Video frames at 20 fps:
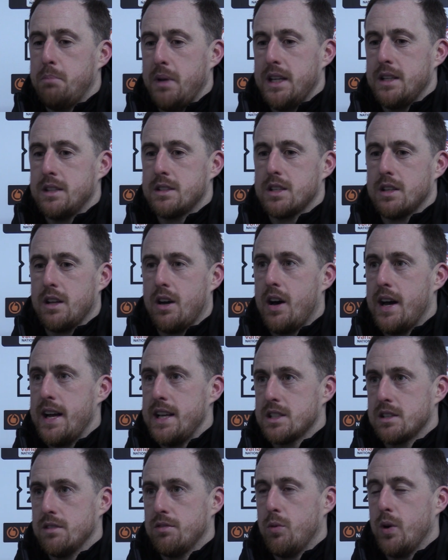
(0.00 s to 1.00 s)
been to the
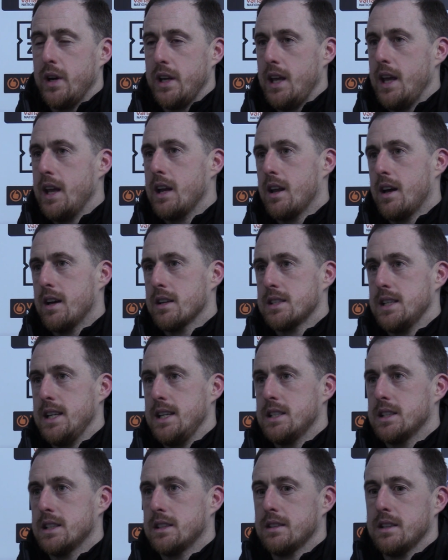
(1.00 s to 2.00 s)
heights of what he hit last
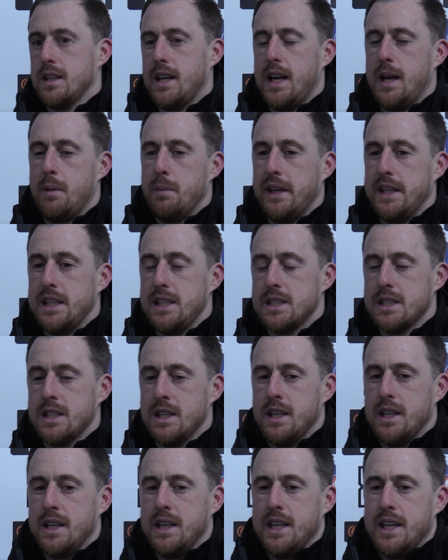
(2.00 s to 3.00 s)
season, and he's
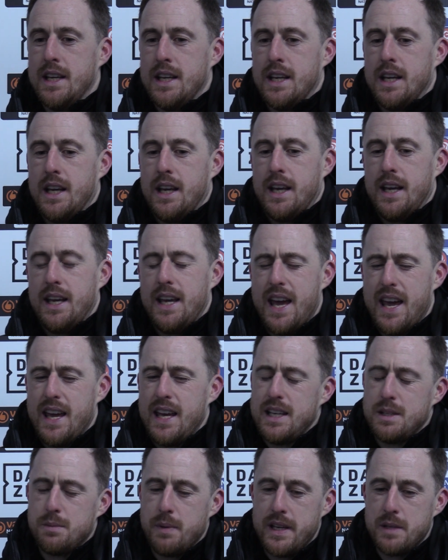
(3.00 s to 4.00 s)

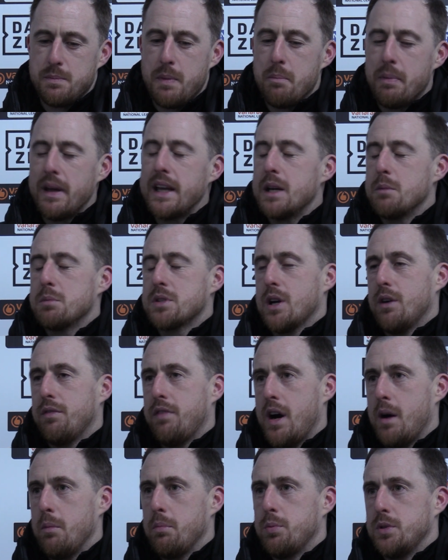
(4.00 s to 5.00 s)
He's been beating
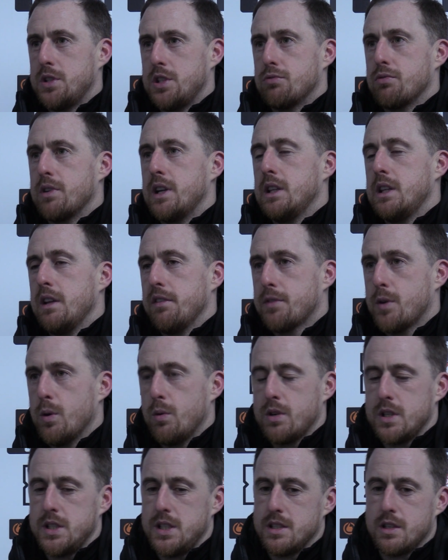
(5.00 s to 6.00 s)
himself up, which is really
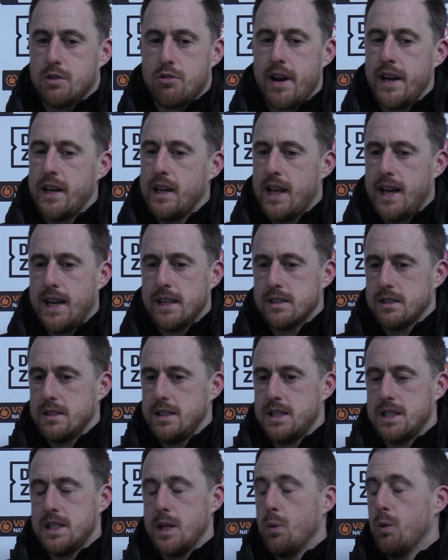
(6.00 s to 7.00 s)
difficult because he's a great lad.
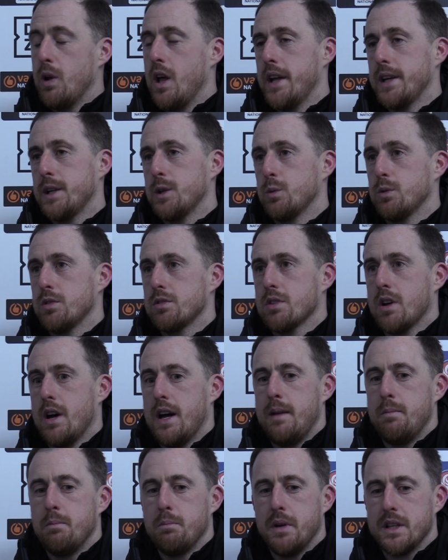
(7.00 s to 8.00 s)
He's still learning all the
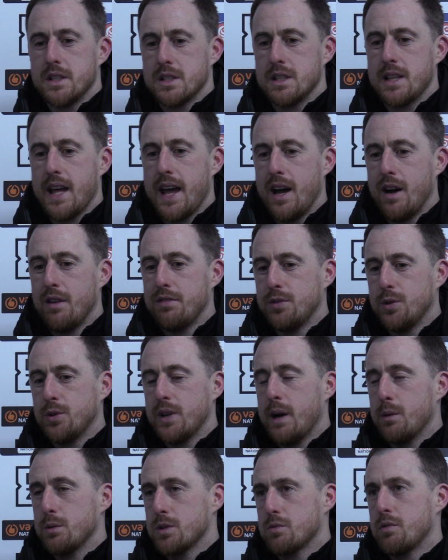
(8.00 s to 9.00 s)
time. But today I thought
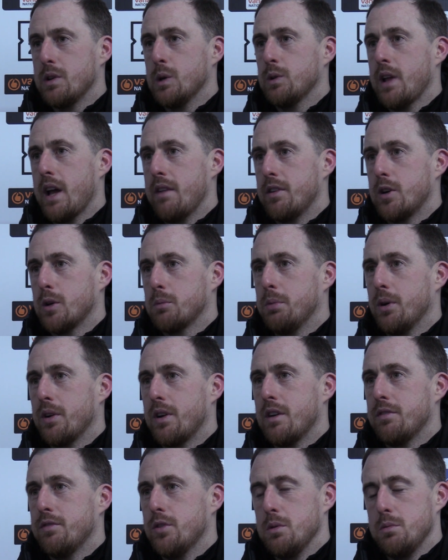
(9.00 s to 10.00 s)
that was the real David Ogbonna.
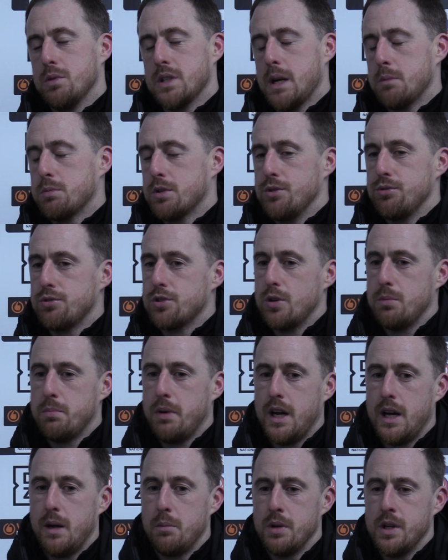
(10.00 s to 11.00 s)
I thought he was absolutely
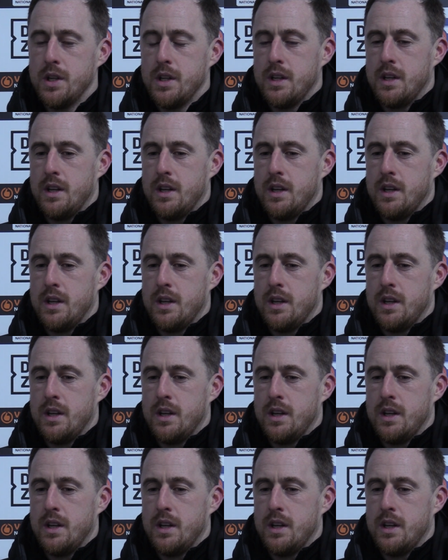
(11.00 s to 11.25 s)
superb.